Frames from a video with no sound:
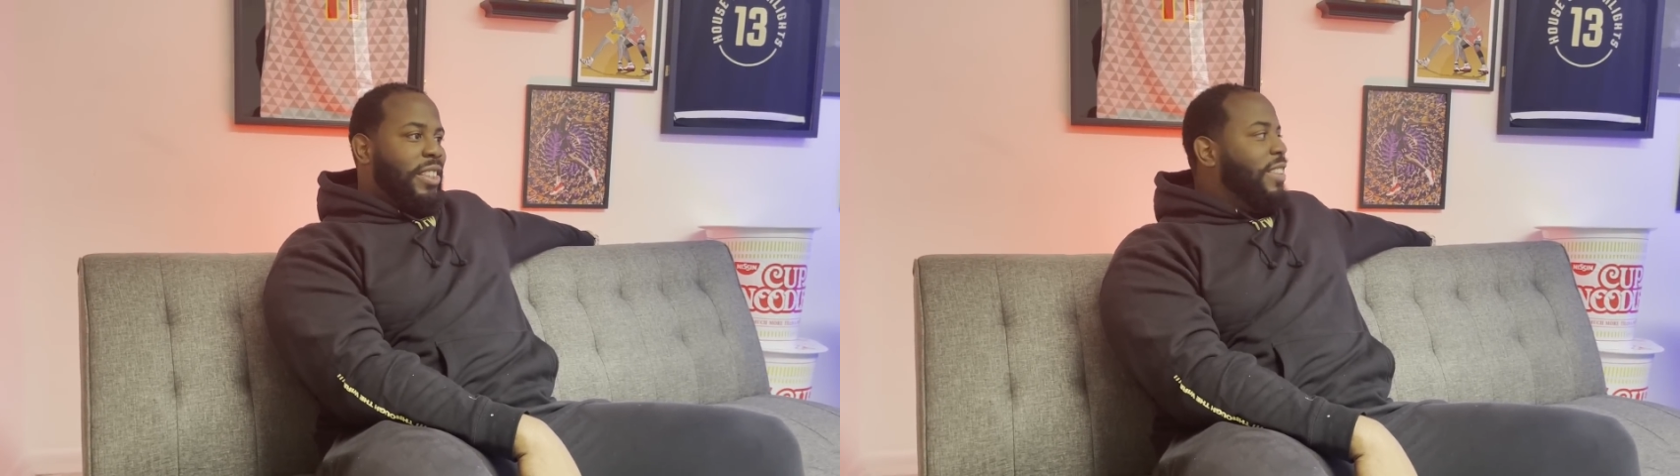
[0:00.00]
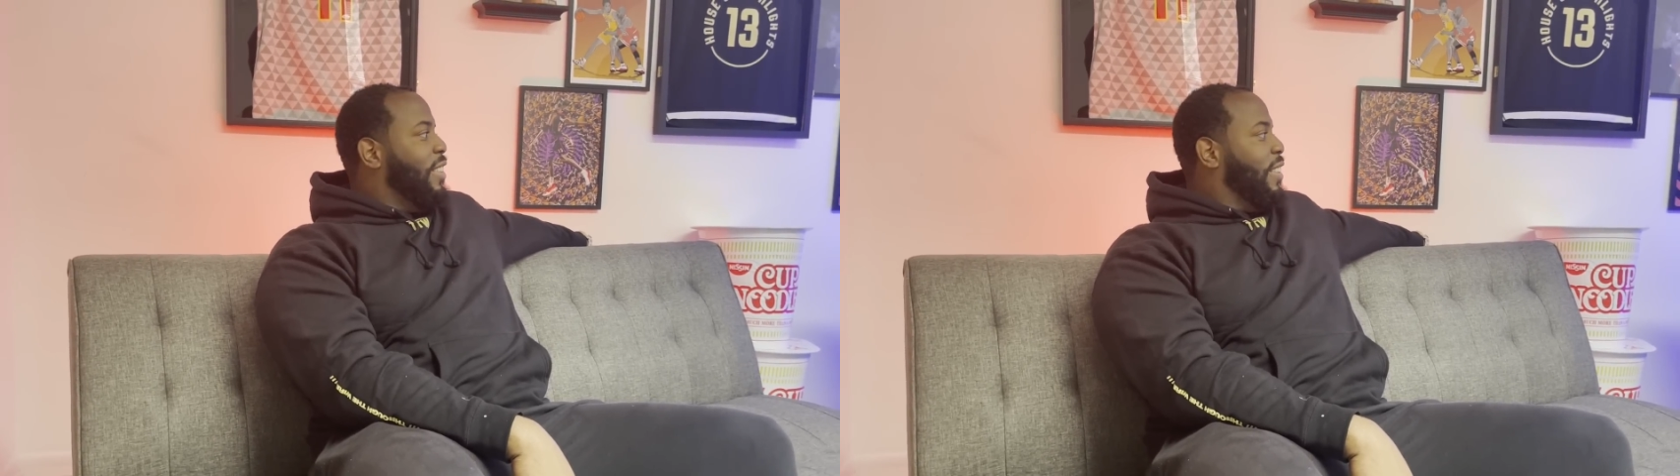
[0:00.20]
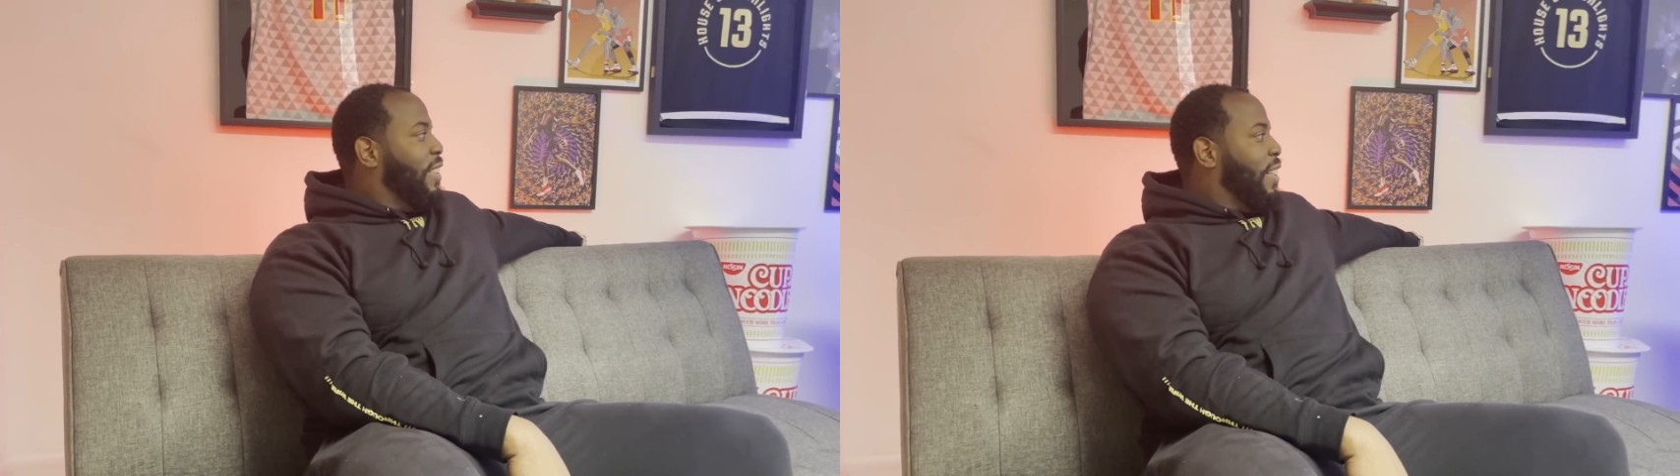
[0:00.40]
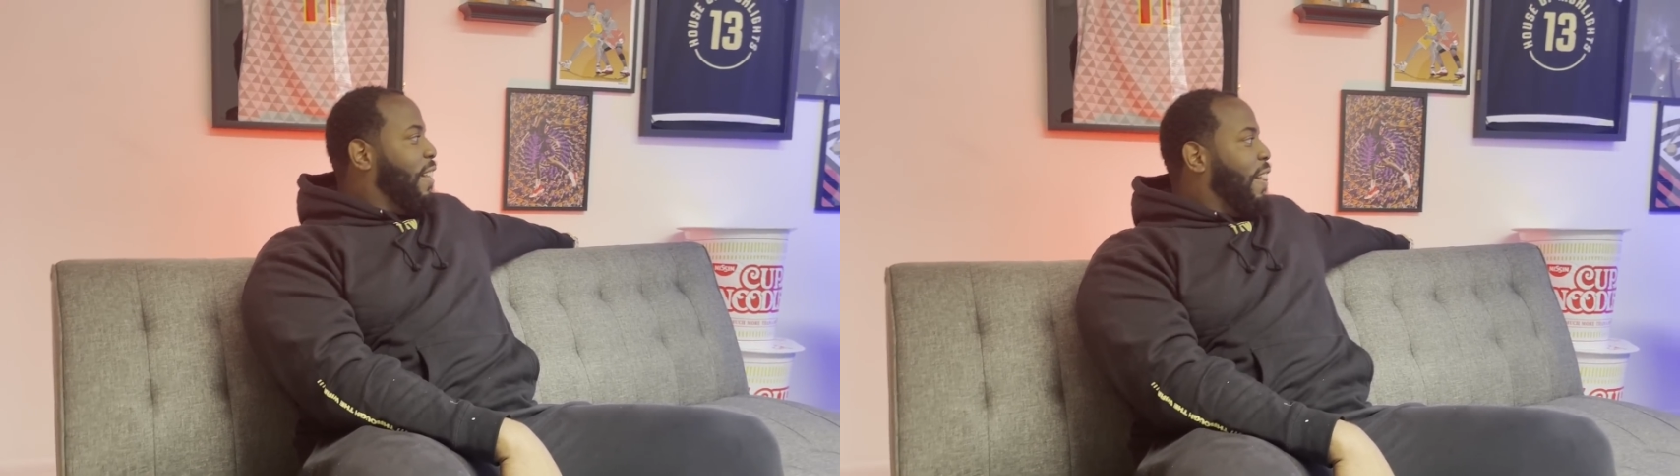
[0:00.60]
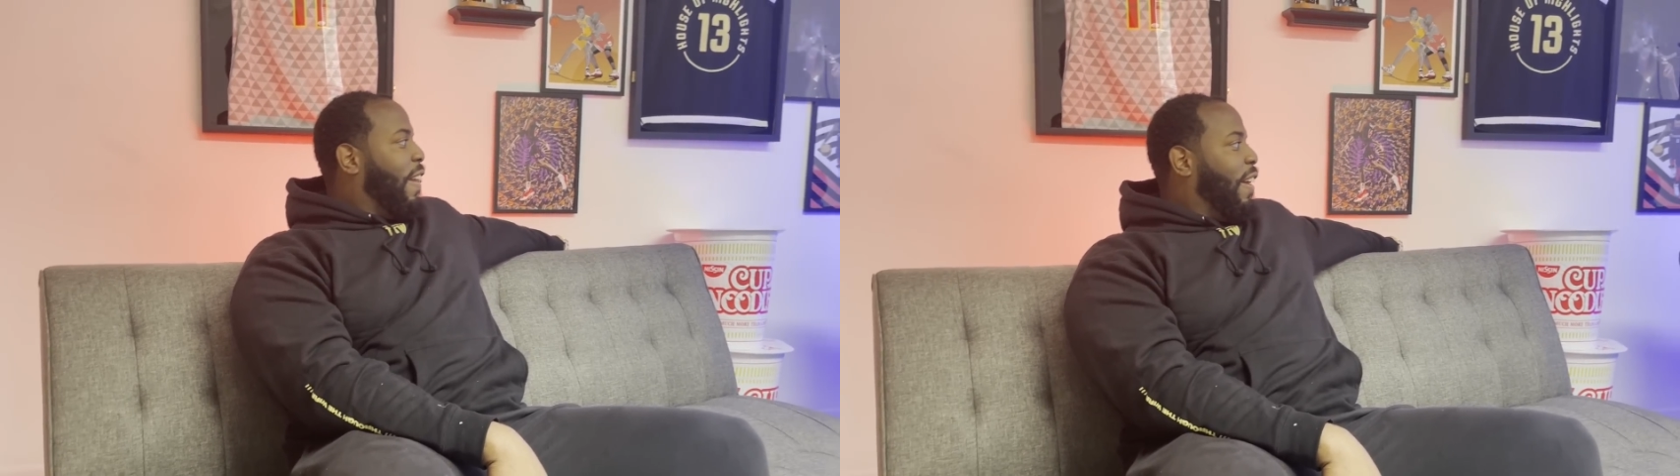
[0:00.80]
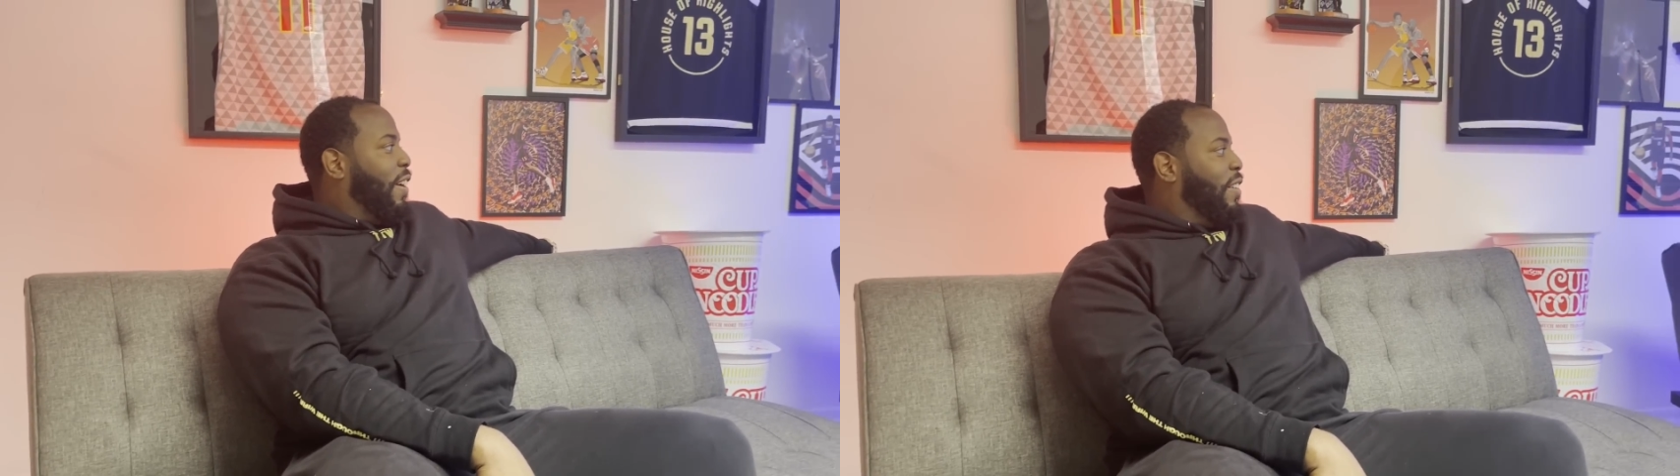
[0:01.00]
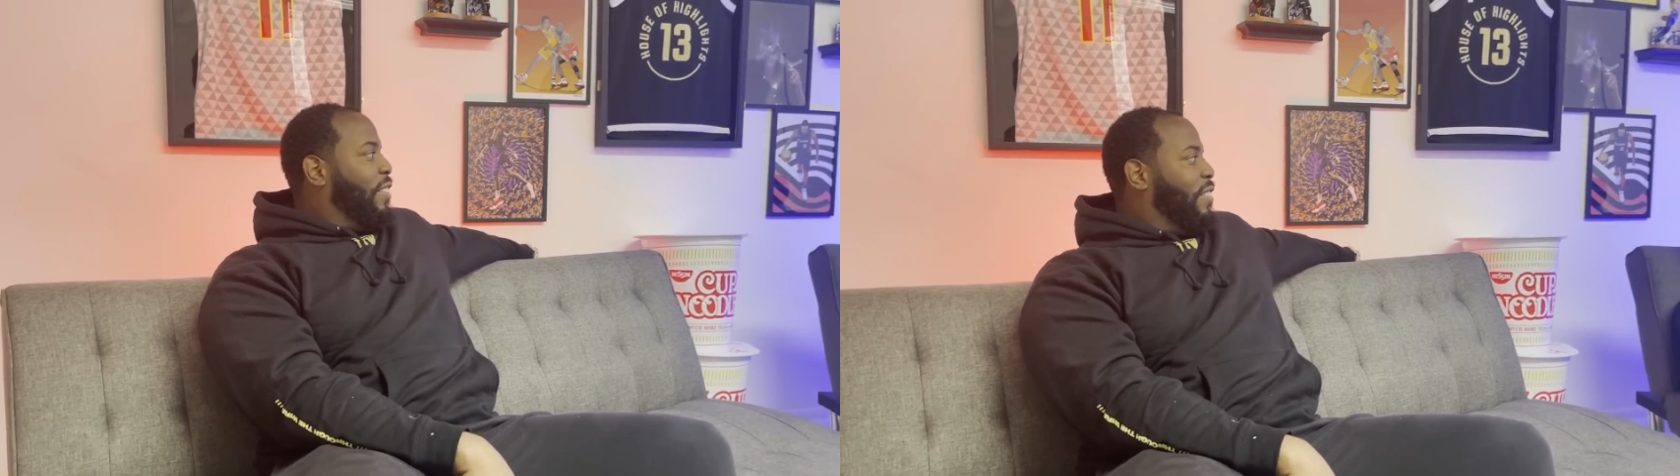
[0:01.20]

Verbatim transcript: Practice with that stick.